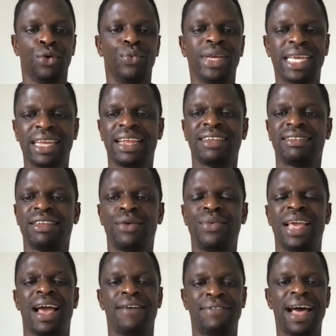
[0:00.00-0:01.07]
We cannot say
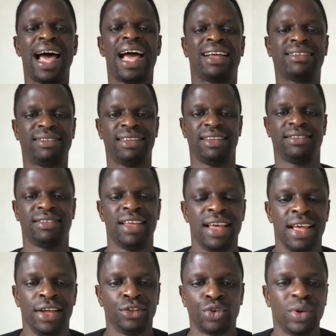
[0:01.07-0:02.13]
we have
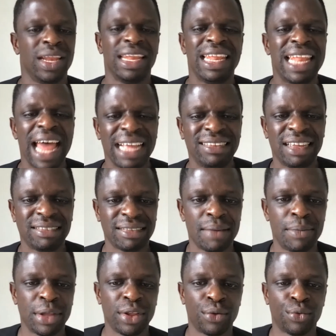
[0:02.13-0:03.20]
access to the
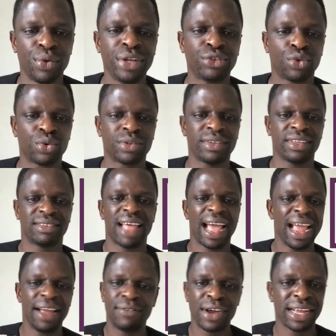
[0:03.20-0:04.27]
largest amount of resources
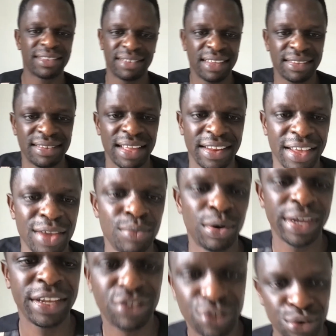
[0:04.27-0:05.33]
that ever existed in
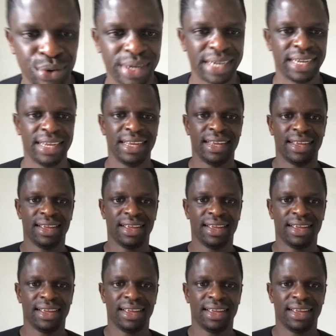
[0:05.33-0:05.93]
human history.